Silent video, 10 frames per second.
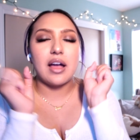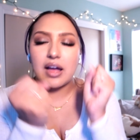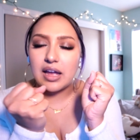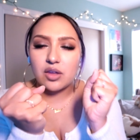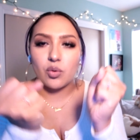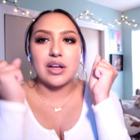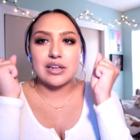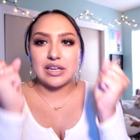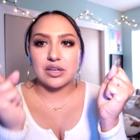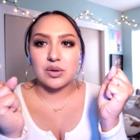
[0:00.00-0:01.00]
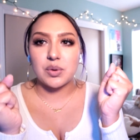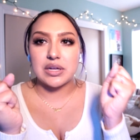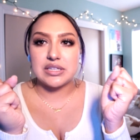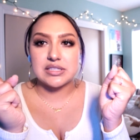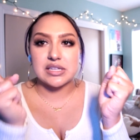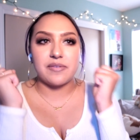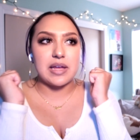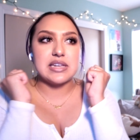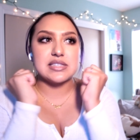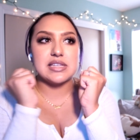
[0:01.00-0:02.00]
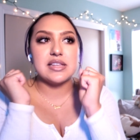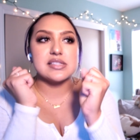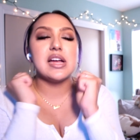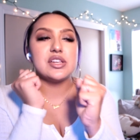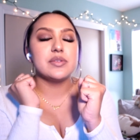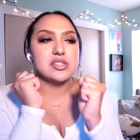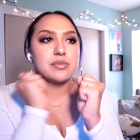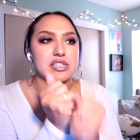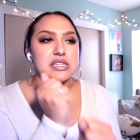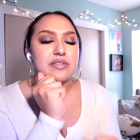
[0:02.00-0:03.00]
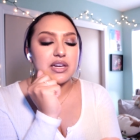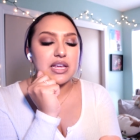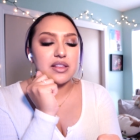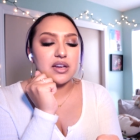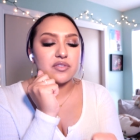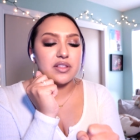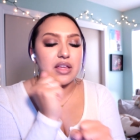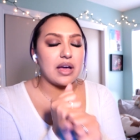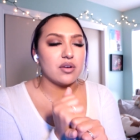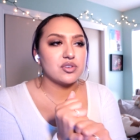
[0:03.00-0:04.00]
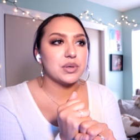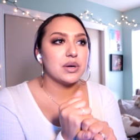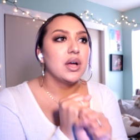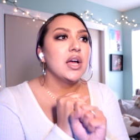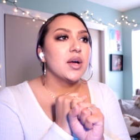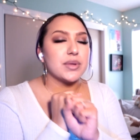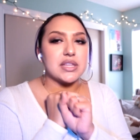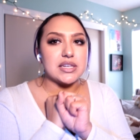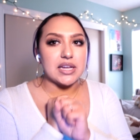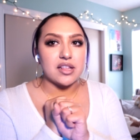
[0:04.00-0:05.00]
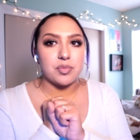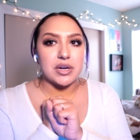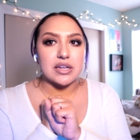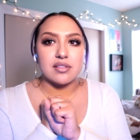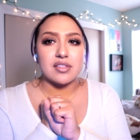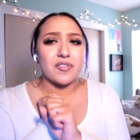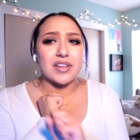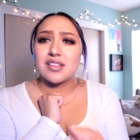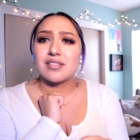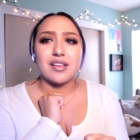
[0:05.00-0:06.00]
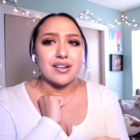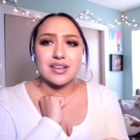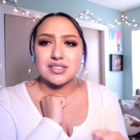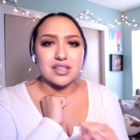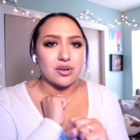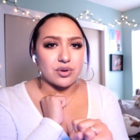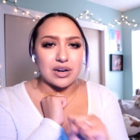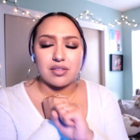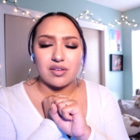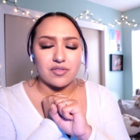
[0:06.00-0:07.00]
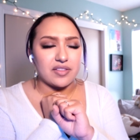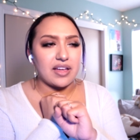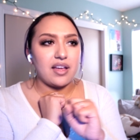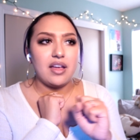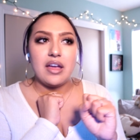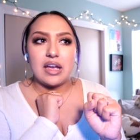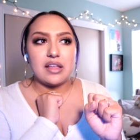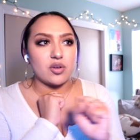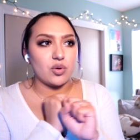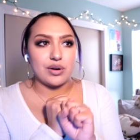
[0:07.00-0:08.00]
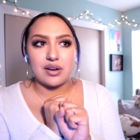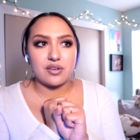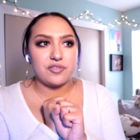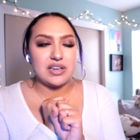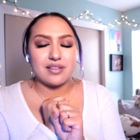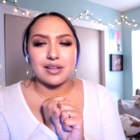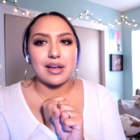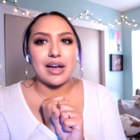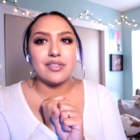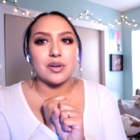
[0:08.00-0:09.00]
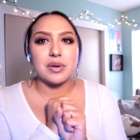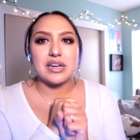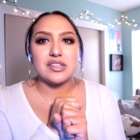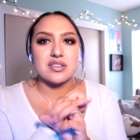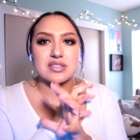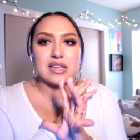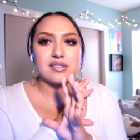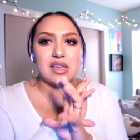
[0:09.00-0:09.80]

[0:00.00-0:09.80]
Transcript: high quality, good quality stuff. And it's it's not doing too much. Even again there for the outro with the dance break and stuff, like the song doesn't go crazy for that. And the choreography doesn't either, but it just is